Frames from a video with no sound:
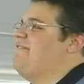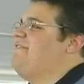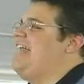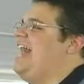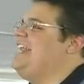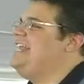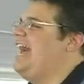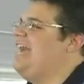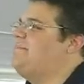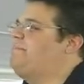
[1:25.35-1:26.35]
If
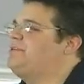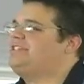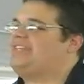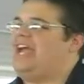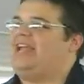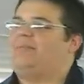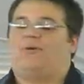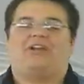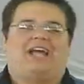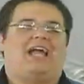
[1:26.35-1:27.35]

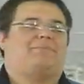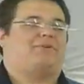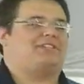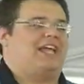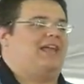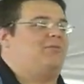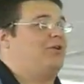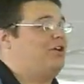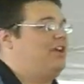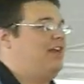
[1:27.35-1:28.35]
99.9%
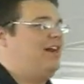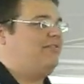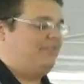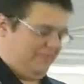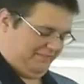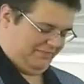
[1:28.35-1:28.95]
were good enough,